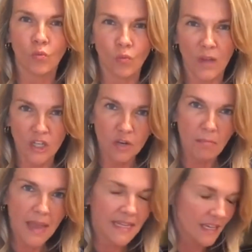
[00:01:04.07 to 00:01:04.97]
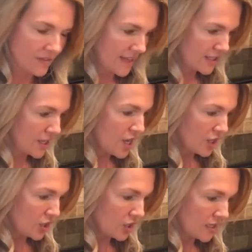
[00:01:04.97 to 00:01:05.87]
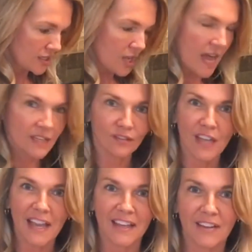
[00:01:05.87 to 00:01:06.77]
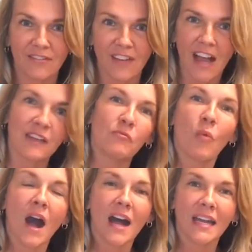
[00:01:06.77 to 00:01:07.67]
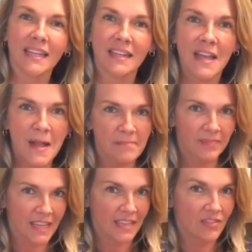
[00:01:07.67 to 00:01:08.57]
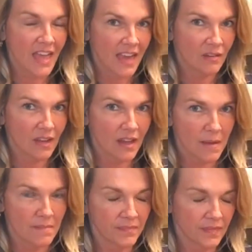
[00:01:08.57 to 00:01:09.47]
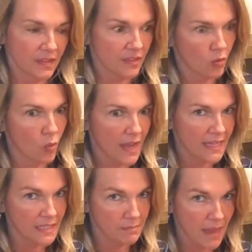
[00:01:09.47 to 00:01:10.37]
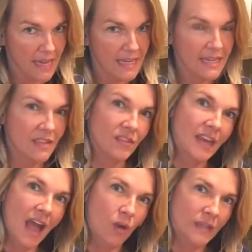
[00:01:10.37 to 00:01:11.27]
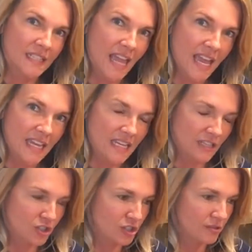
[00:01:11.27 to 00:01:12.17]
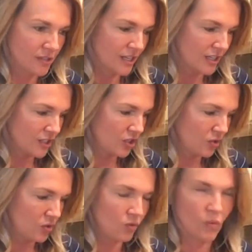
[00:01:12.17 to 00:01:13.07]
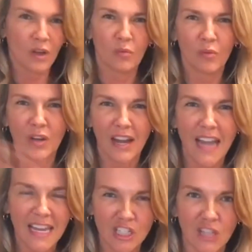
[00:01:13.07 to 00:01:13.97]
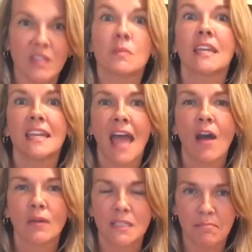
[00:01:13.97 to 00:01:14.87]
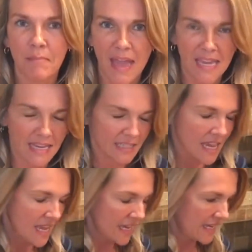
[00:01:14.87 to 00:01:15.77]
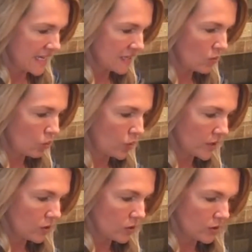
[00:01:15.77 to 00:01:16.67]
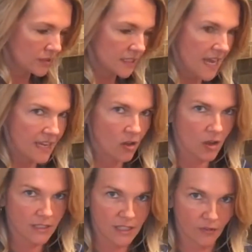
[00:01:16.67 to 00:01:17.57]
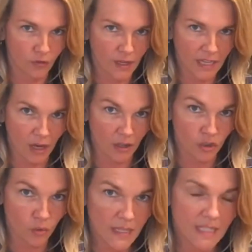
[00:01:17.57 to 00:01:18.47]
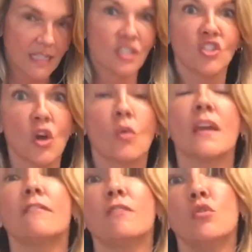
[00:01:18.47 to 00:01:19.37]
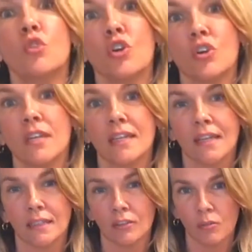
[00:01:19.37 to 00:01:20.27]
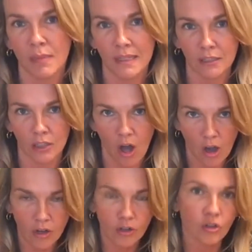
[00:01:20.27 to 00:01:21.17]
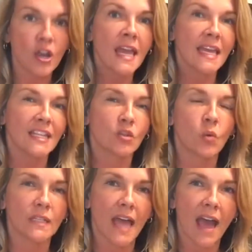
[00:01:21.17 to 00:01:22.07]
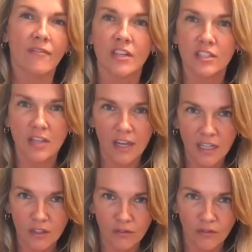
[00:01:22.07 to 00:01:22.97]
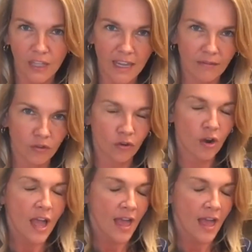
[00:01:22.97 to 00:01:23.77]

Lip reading: when you're making this, it's kind of like a fine wine in that the way it's made and then how it's aged too. Well, we're not aging this, but in how it's made, it will take on different characteristics. So if you cook it a little bit longer, it's going to have a nuttier flavor